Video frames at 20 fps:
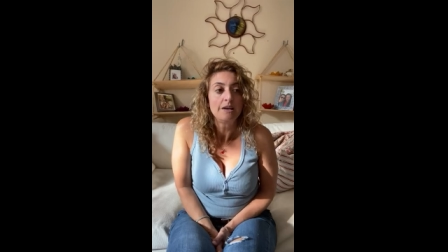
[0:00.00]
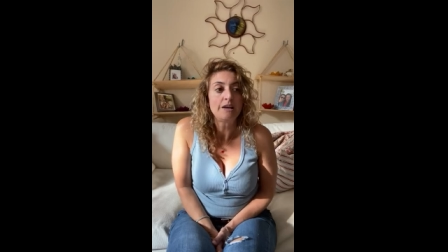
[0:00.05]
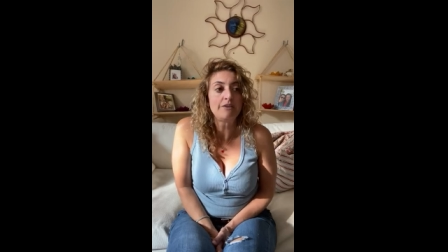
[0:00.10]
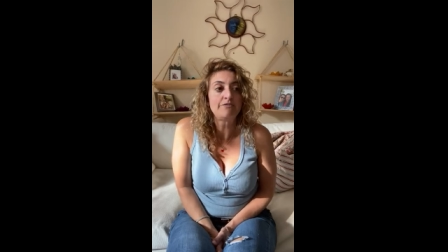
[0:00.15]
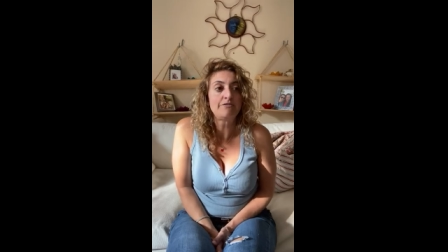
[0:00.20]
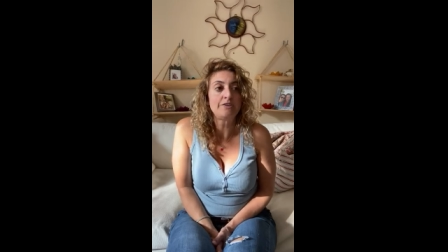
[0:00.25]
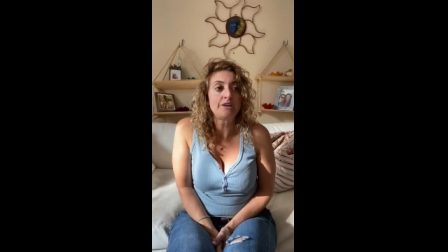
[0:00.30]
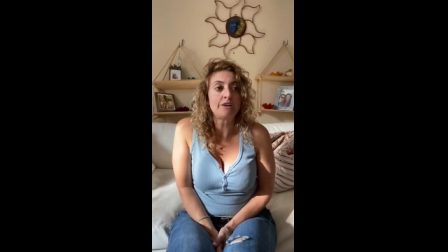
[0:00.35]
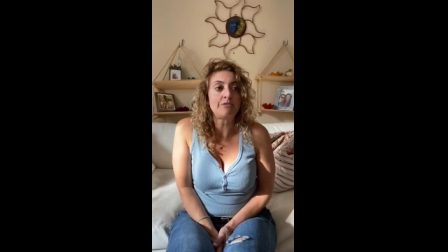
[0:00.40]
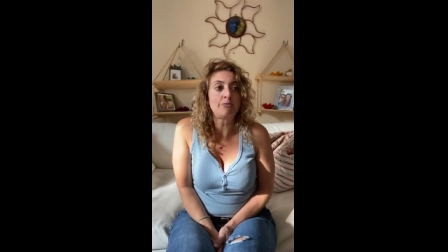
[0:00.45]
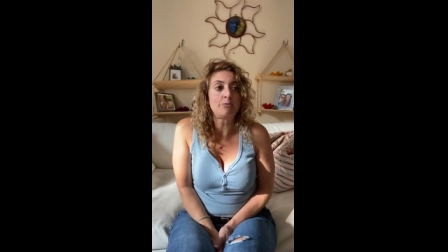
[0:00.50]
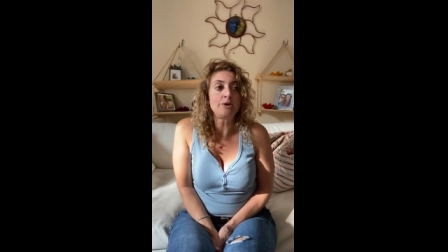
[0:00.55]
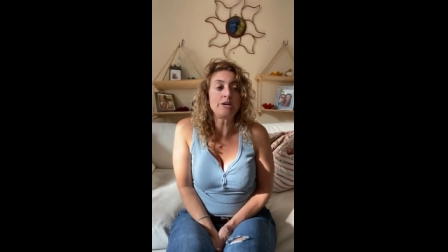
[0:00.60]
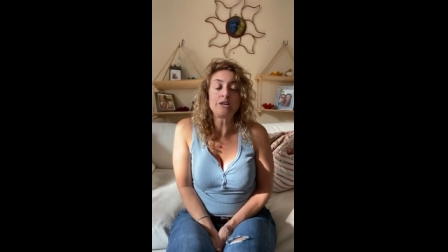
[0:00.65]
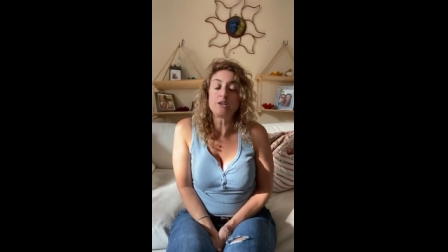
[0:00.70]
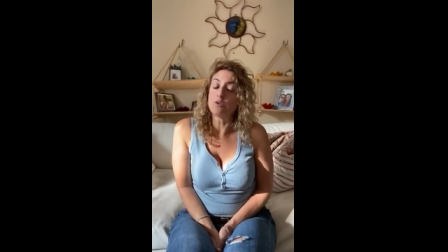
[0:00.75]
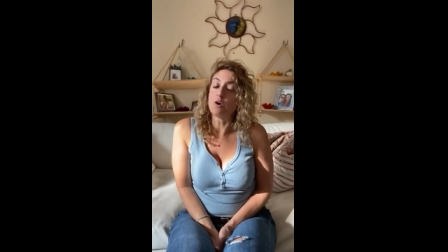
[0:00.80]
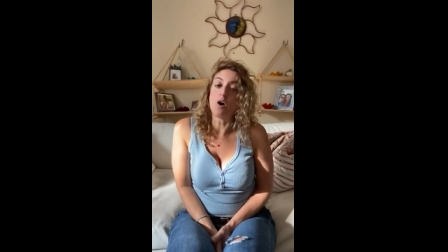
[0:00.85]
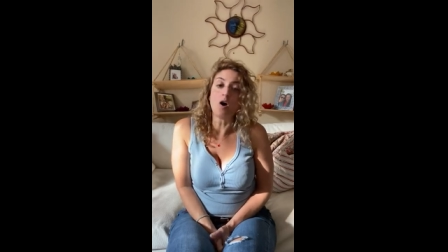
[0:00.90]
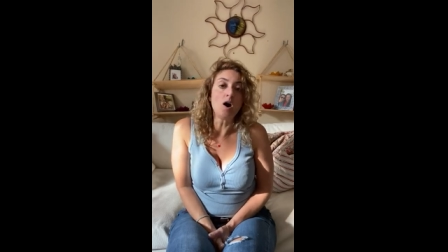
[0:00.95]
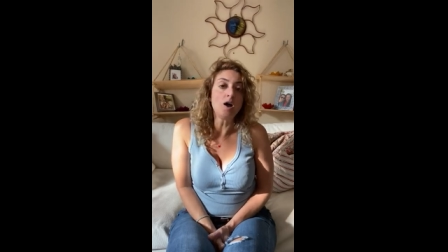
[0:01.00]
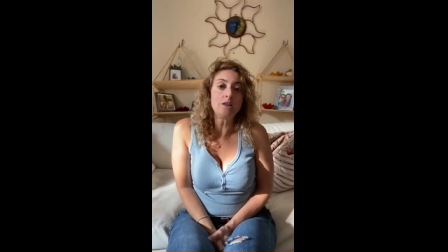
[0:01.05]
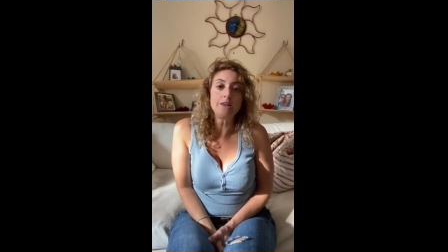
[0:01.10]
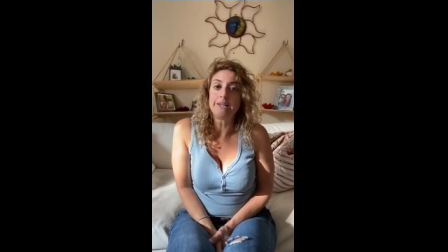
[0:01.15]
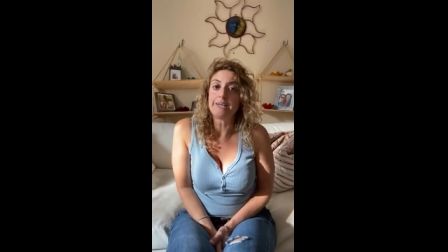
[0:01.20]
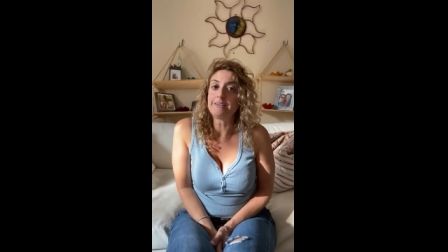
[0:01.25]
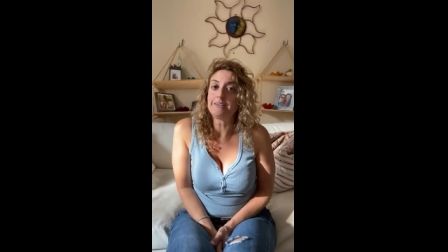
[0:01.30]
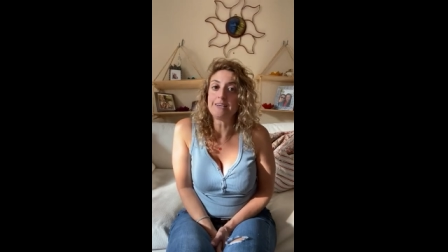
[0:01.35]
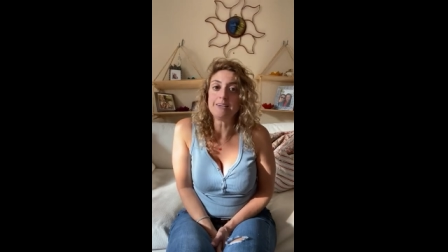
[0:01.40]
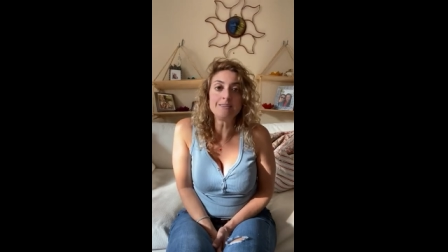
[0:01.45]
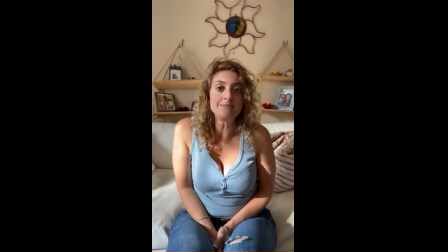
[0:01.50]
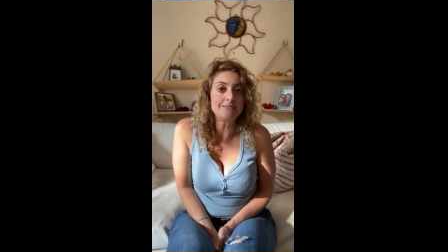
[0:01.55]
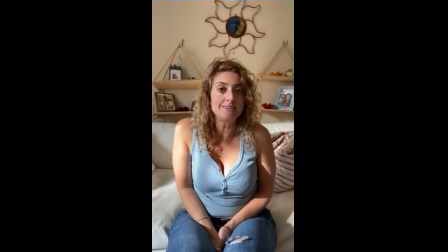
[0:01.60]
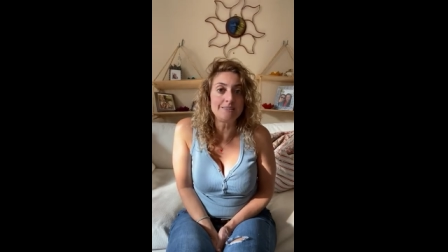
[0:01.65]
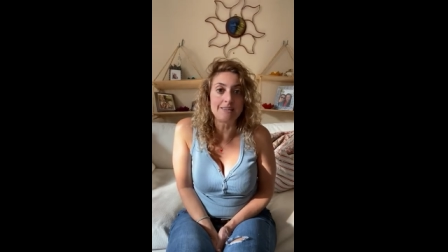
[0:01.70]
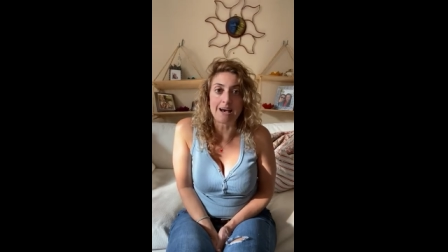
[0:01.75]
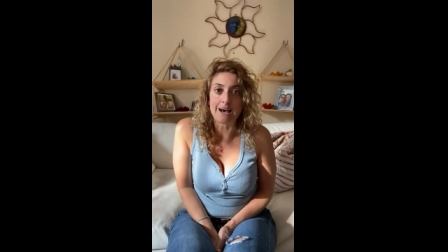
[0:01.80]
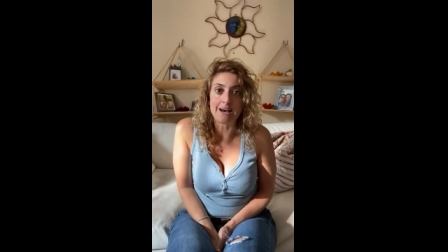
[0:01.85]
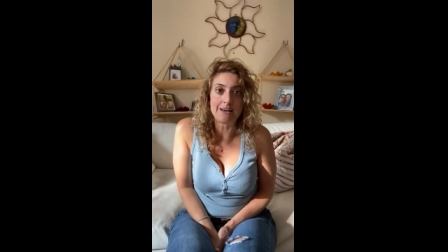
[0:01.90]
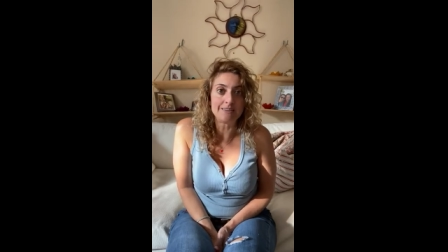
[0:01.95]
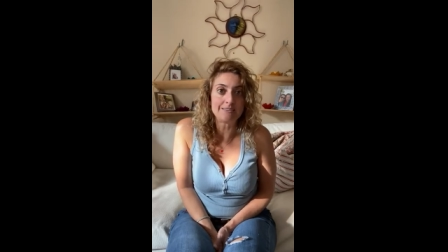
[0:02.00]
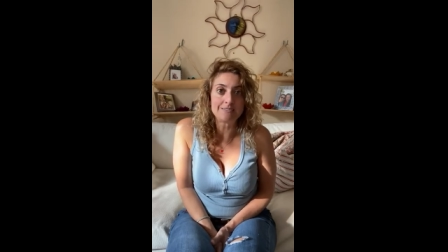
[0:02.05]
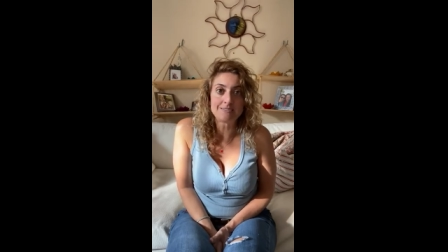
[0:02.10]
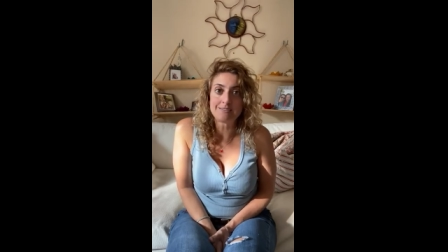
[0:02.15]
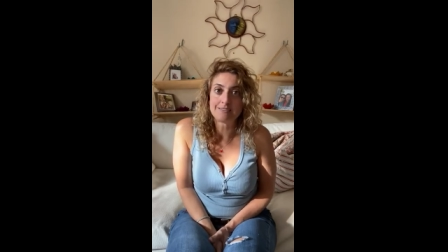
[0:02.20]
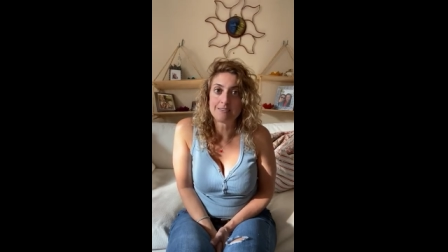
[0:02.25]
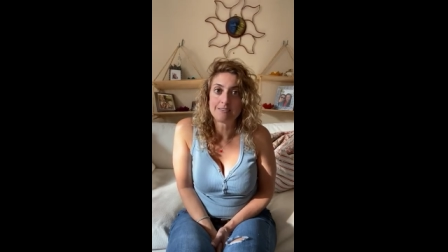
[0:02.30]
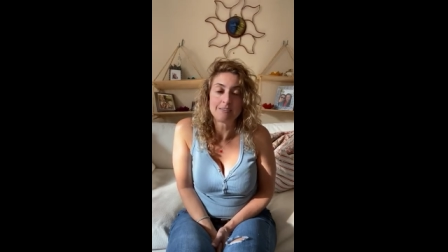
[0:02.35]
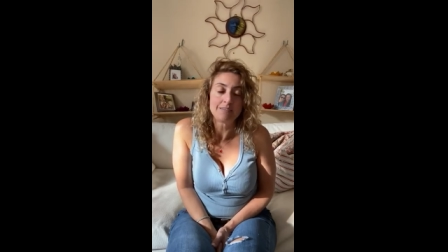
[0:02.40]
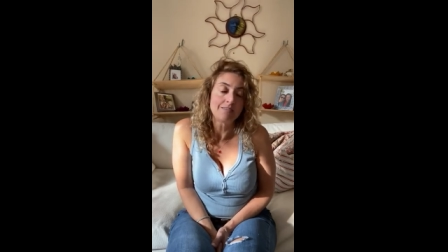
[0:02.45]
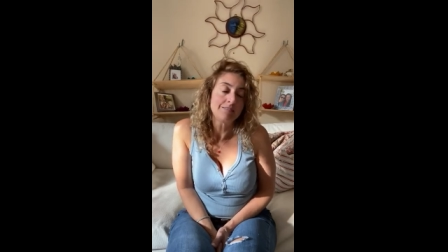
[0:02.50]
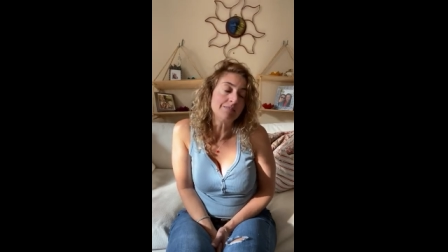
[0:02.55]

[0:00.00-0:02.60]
if we can all link into that,